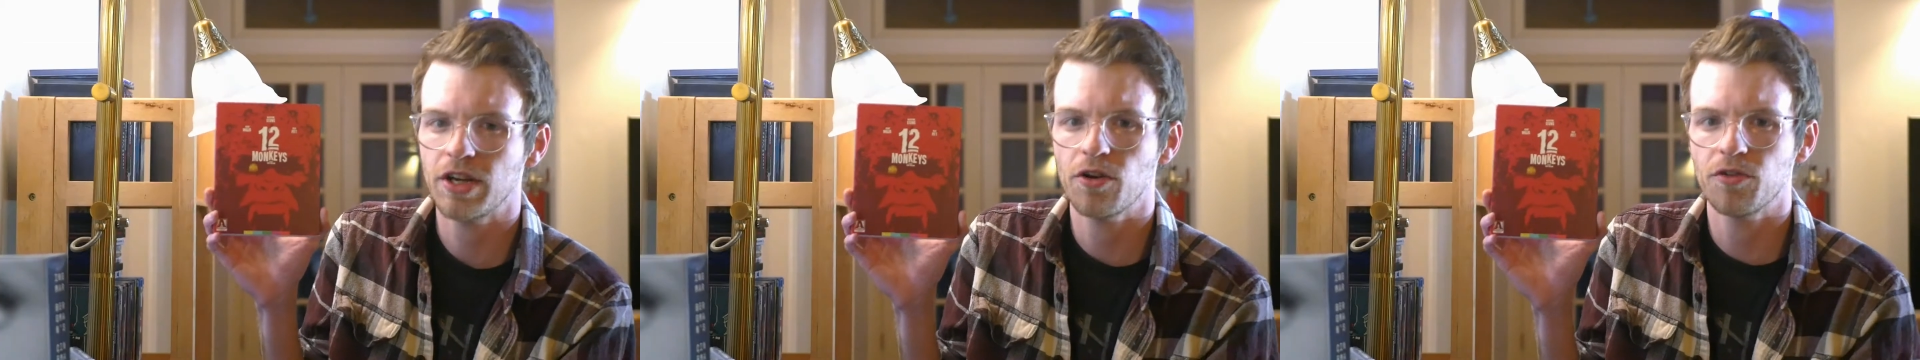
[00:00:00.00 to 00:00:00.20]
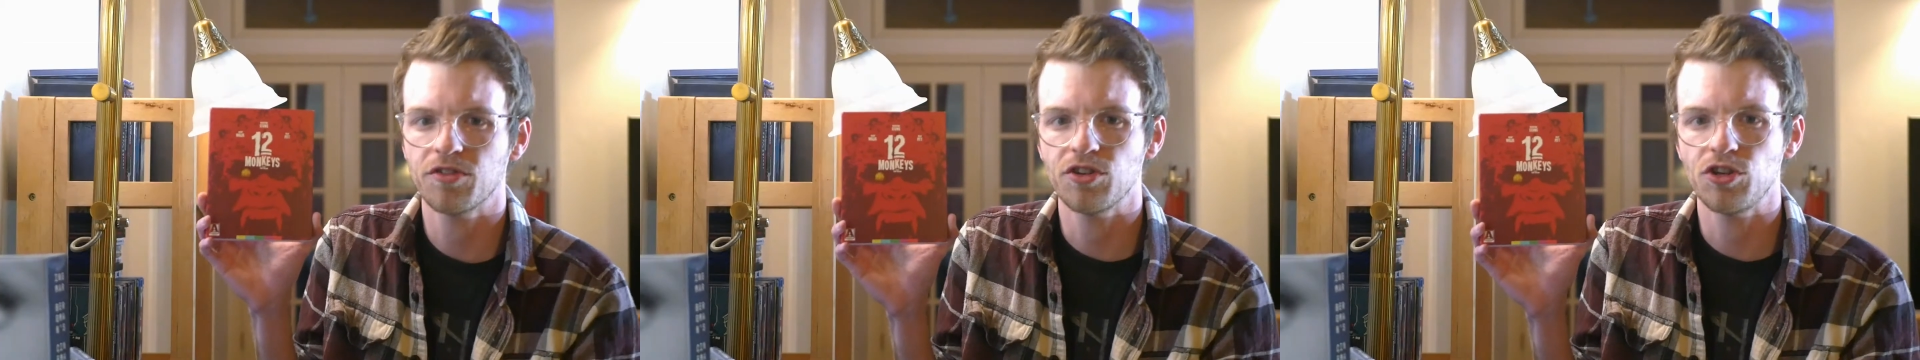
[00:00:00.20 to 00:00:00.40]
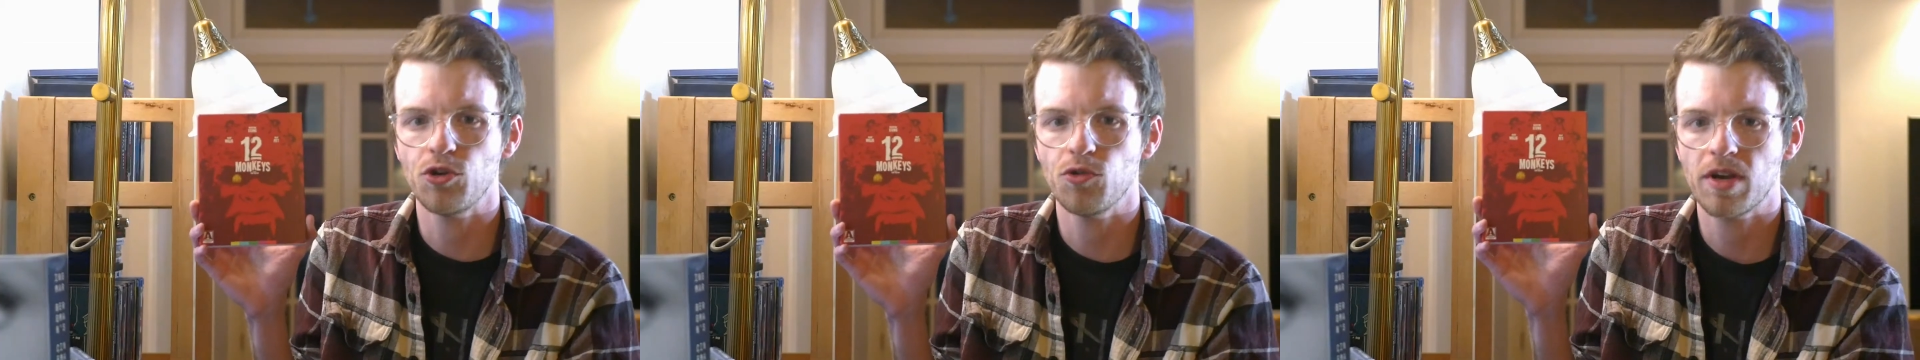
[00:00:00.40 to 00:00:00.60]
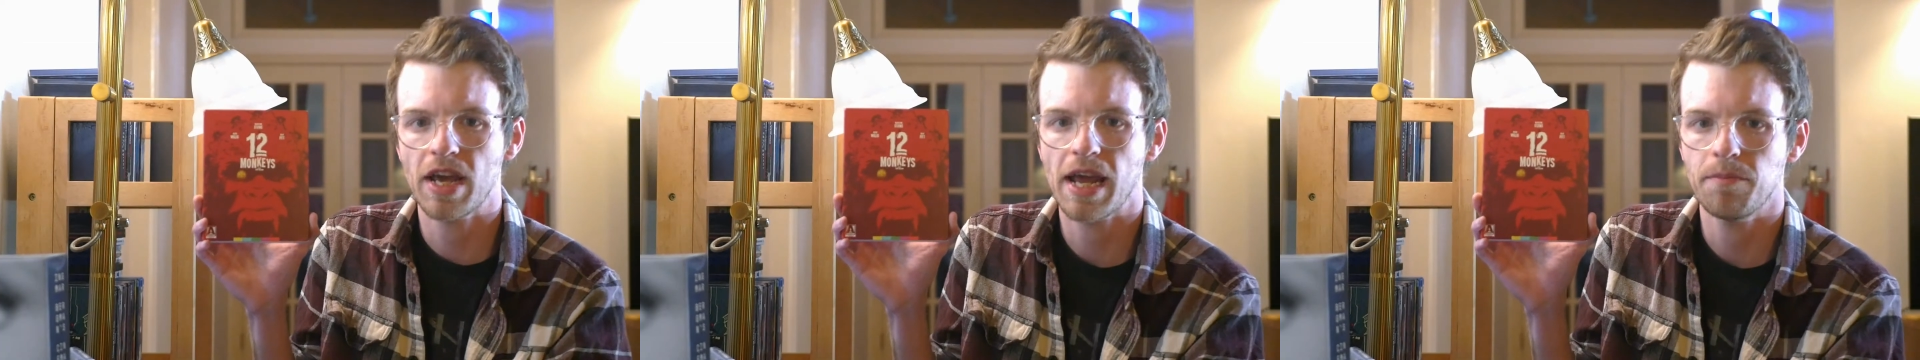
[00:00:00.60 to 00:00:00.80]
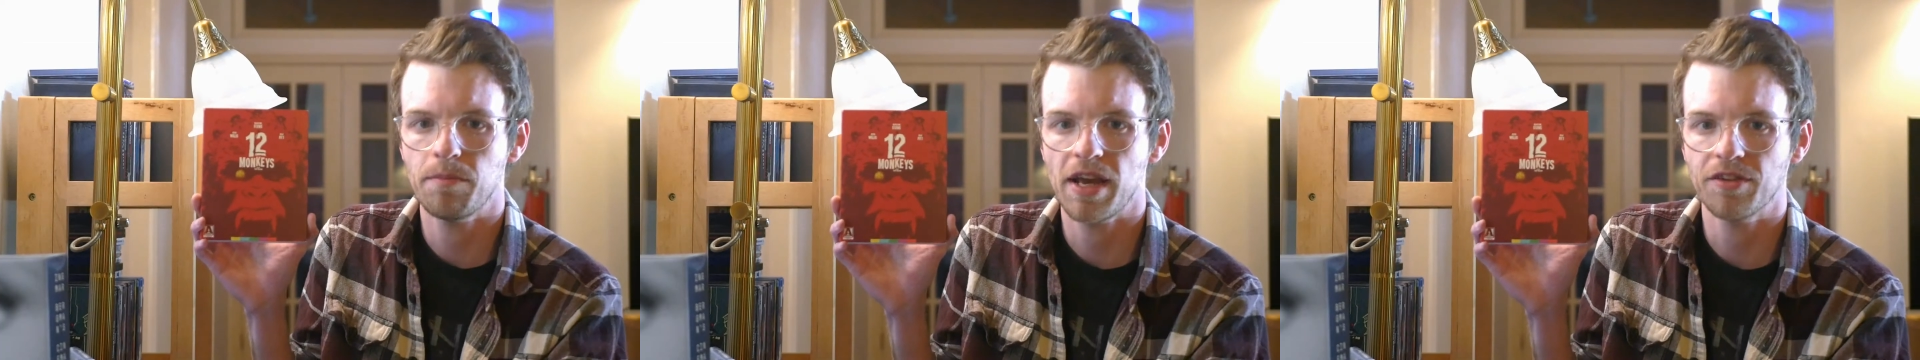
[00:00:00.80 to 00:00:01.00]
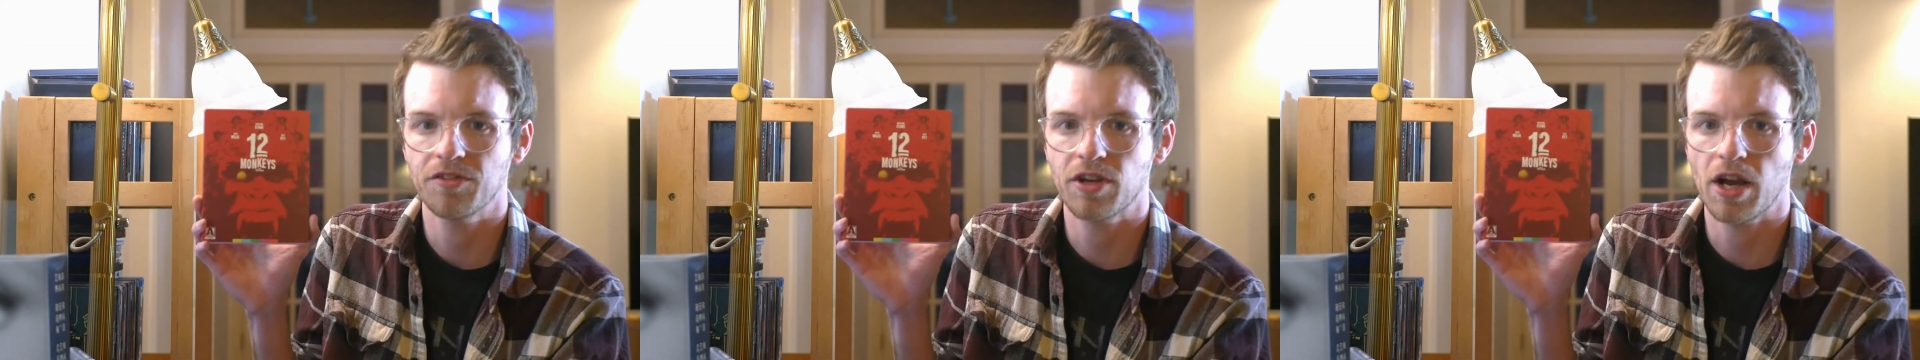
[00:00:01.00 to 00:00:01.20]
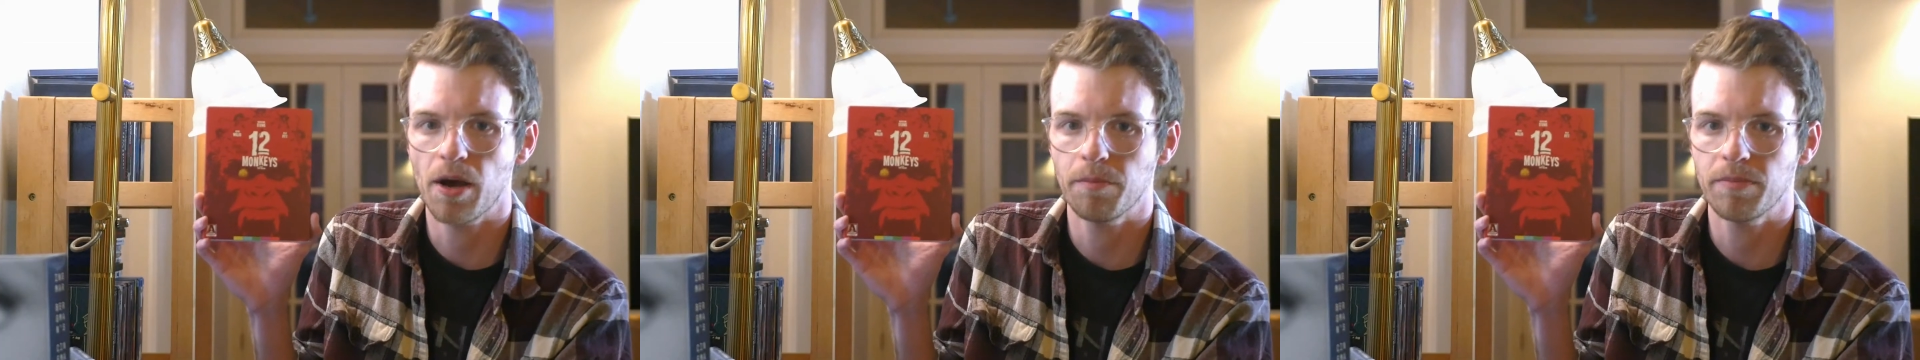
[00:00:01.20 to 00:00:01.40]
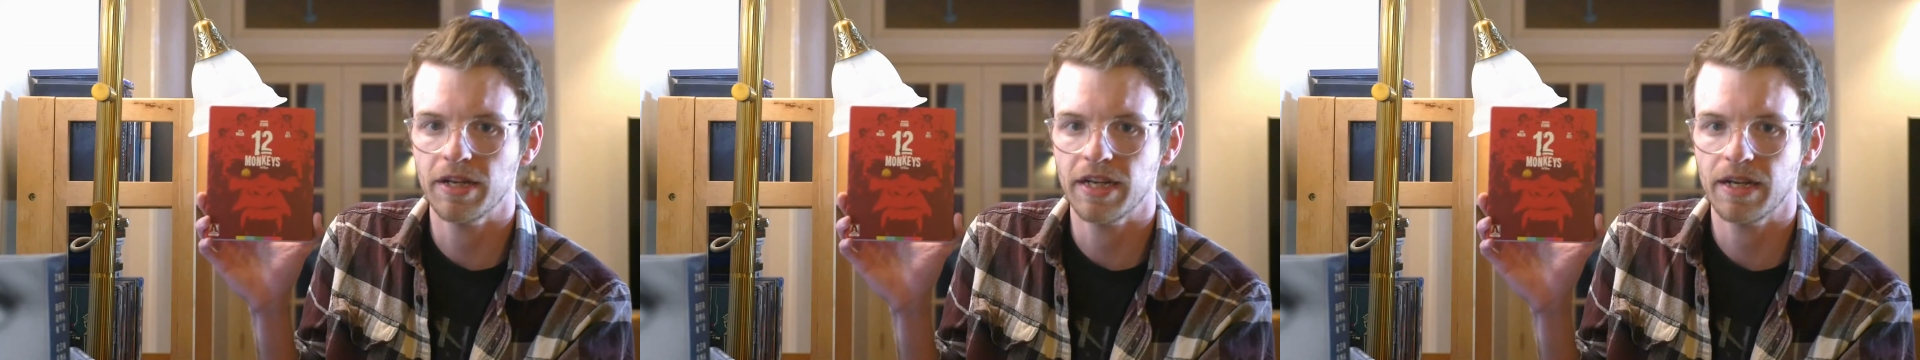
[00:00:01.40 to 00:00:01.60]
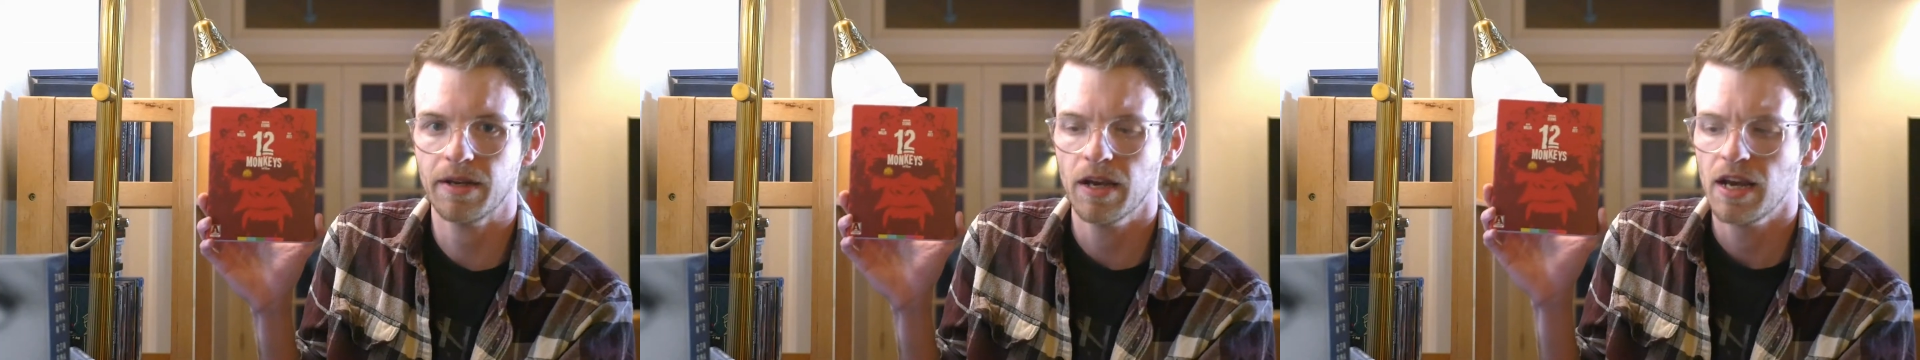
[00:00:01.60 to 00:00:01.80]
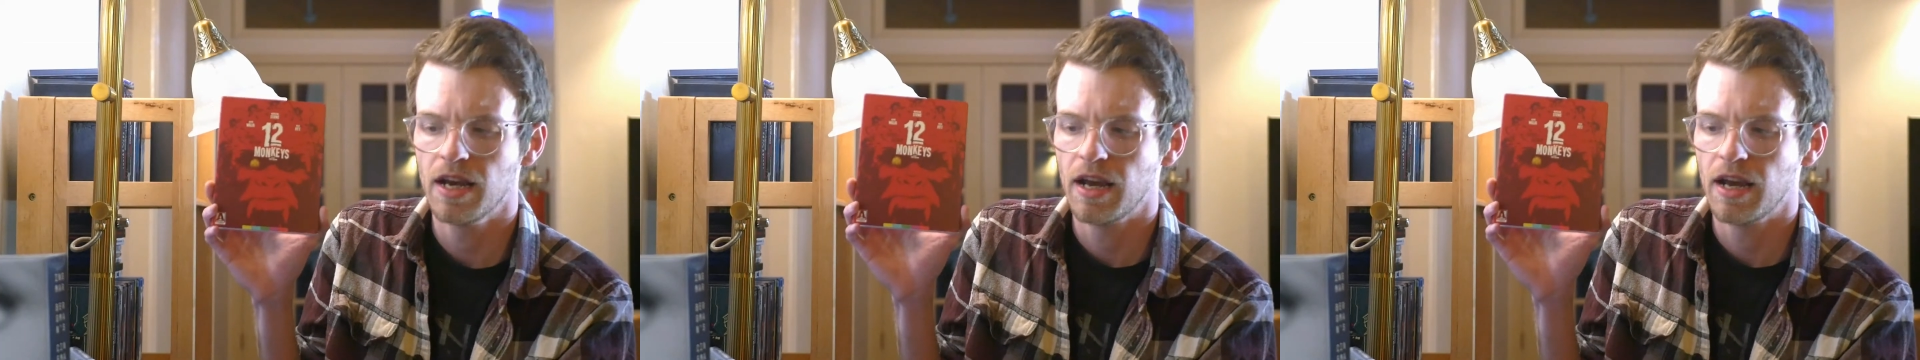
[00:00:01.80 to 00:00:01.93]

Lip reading: is a UK-based company,